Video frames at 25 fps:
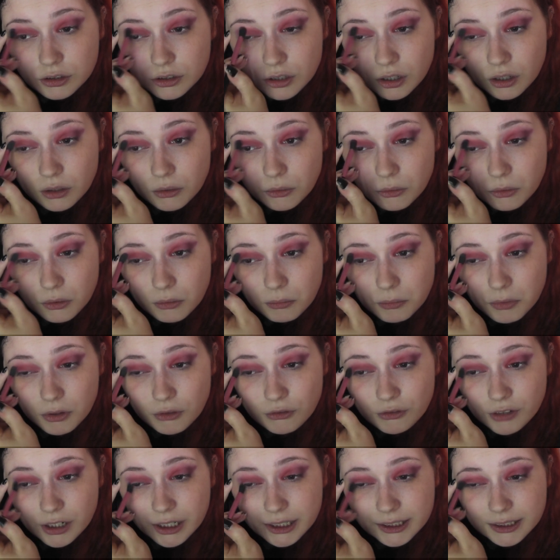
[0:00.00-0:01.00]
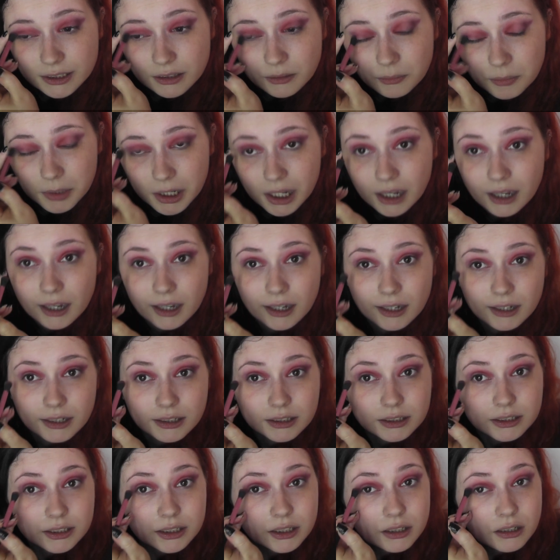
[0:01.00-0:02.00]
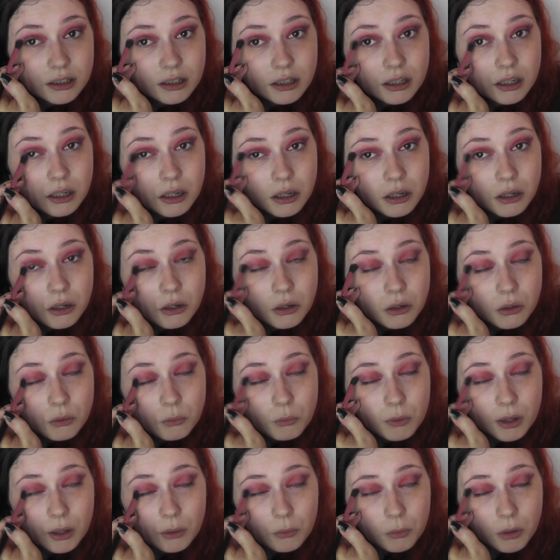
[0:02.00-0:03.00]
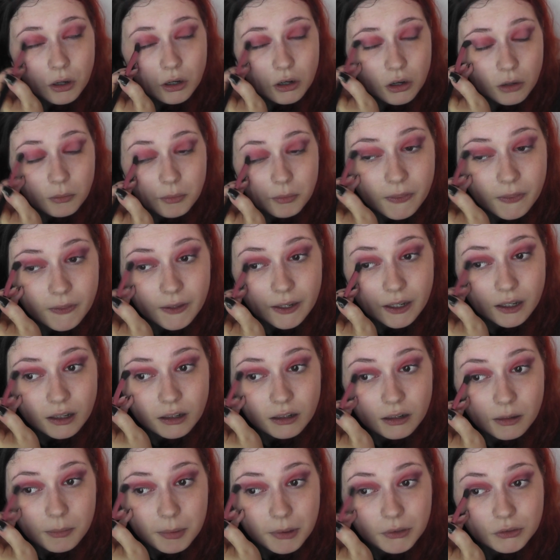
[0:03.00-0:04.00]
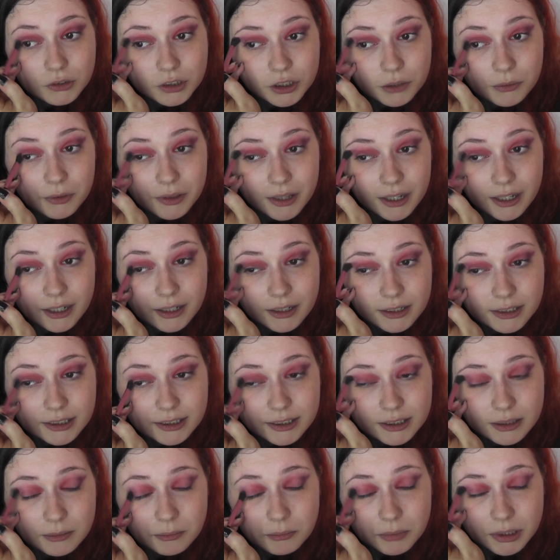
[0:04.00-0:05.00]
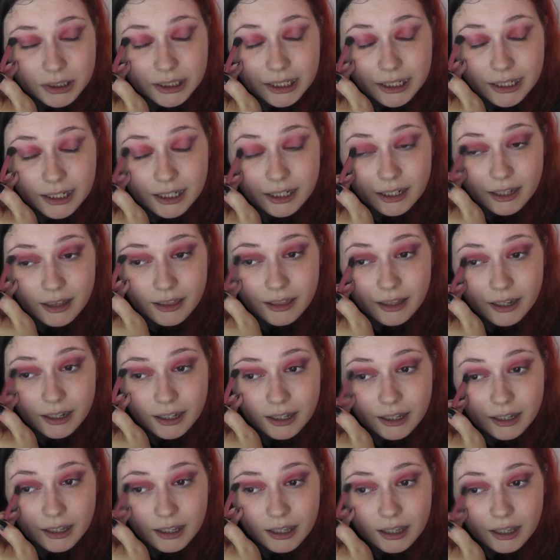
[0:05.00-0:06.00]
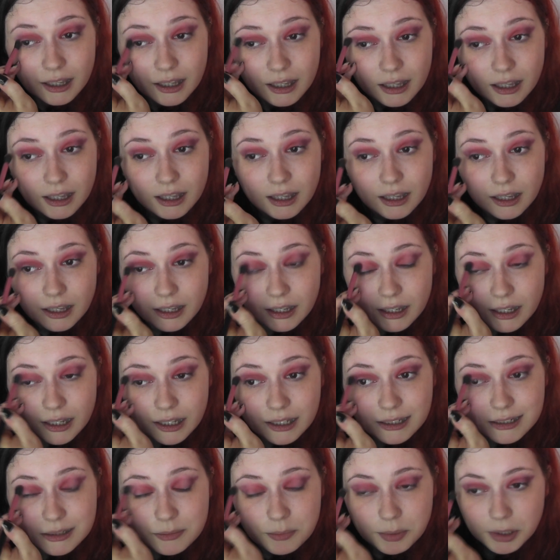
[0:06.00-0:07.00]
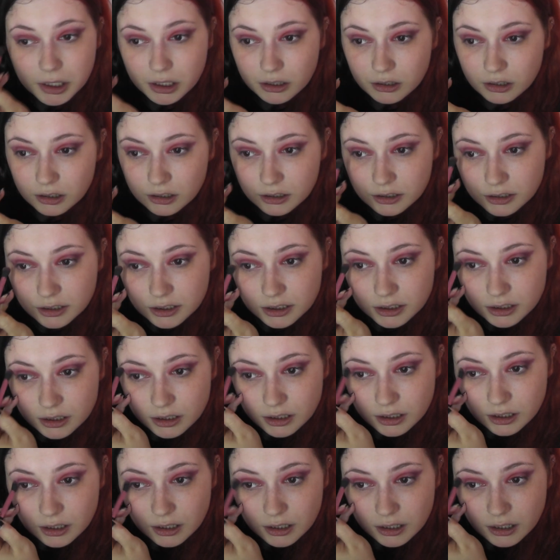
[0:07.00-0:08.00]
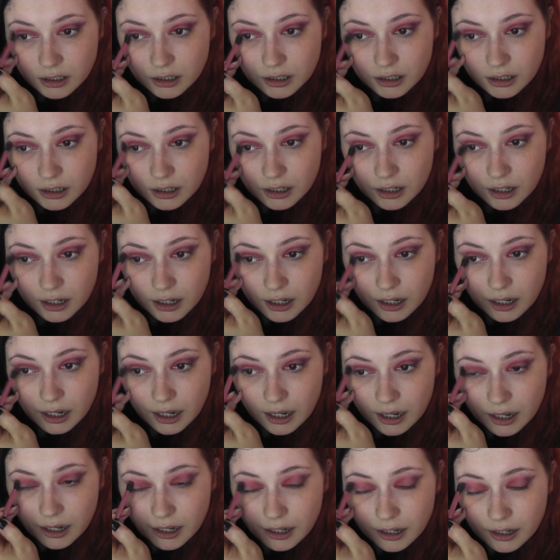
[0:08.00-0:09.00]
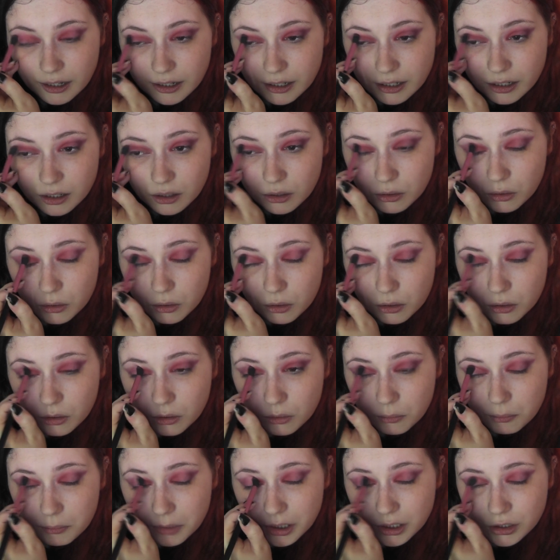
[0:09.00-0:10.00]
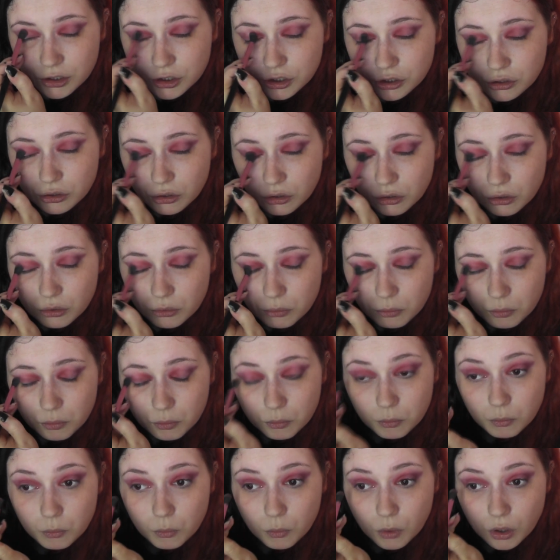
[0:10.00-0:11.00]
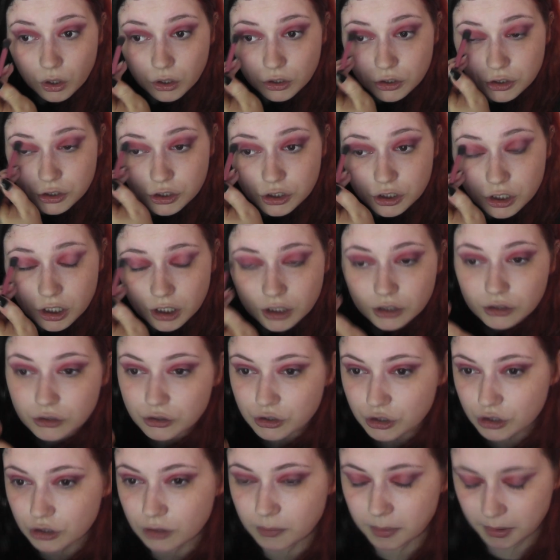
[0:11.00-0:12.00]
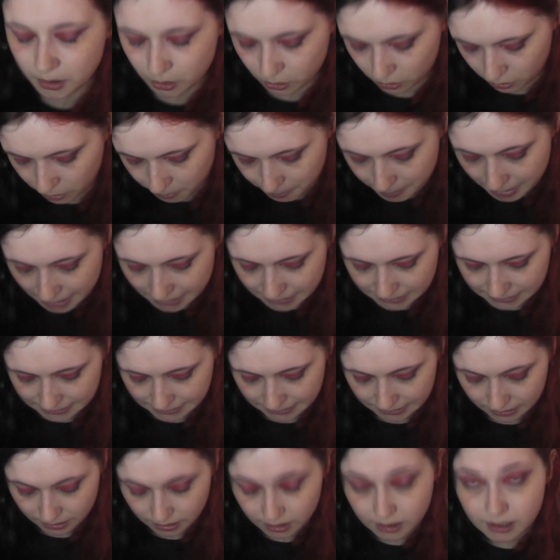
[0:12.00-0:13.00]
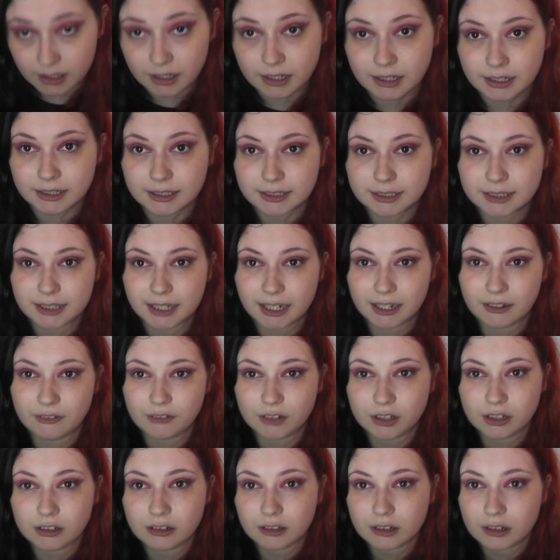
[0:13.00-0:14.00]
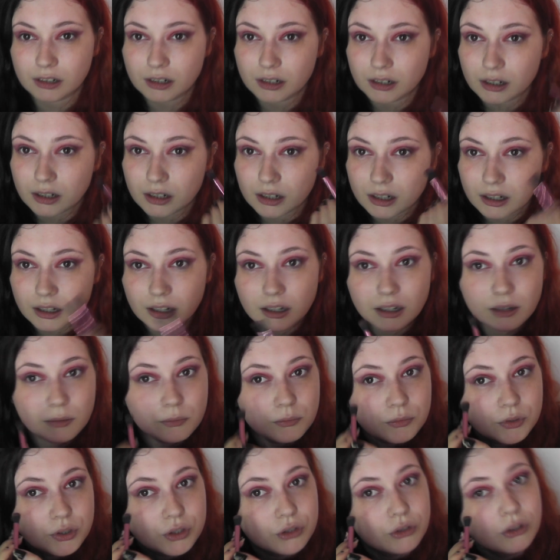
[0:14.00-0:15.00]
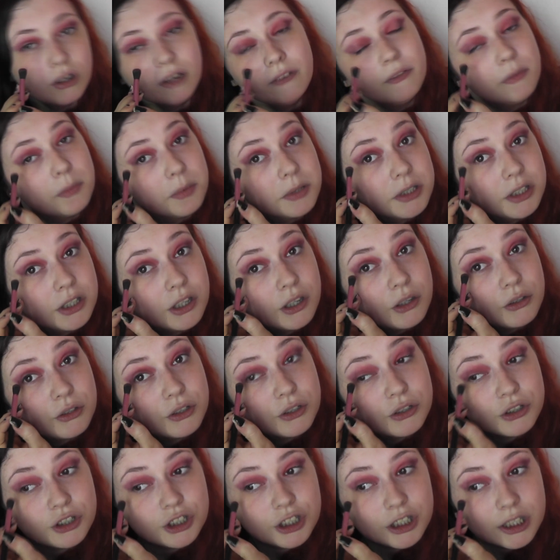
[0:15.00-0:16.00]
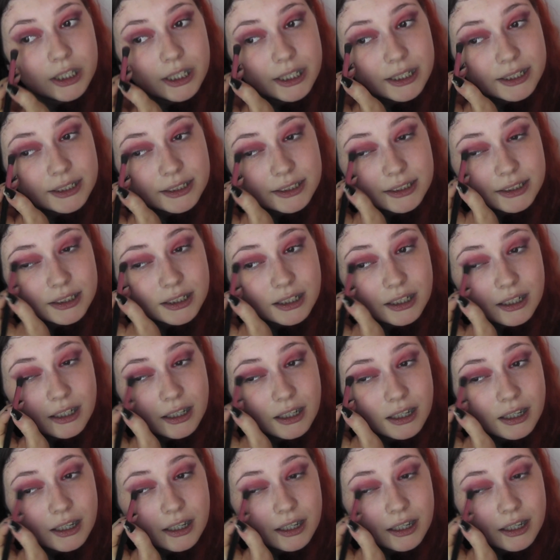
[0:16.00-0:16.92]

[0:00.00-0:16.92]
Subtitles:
So my reason behind, well, got me thinking about doing this particular thing is because me and Sean watch a YouTuber called Bailey Sarian. I'm sure everybody knows who she is.